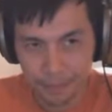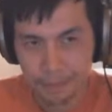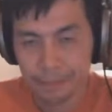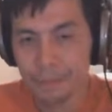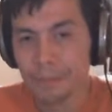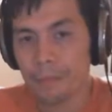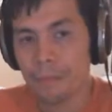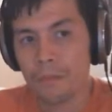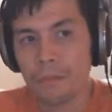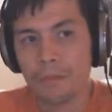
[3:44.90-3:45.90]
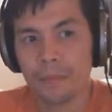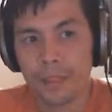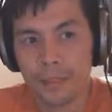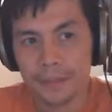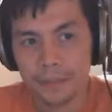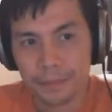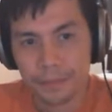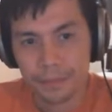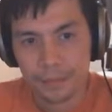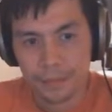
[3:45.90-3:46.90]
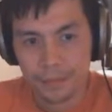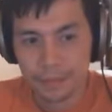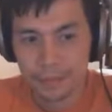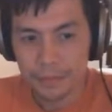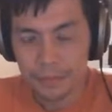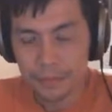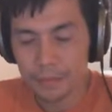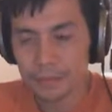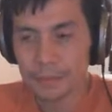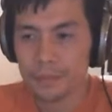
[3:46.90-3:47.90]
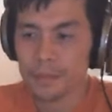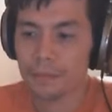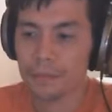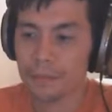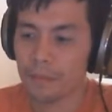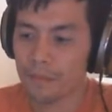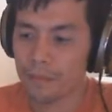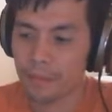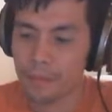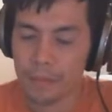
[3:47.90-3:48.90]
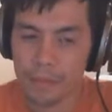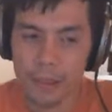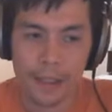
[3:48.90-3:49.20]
Nothing is said.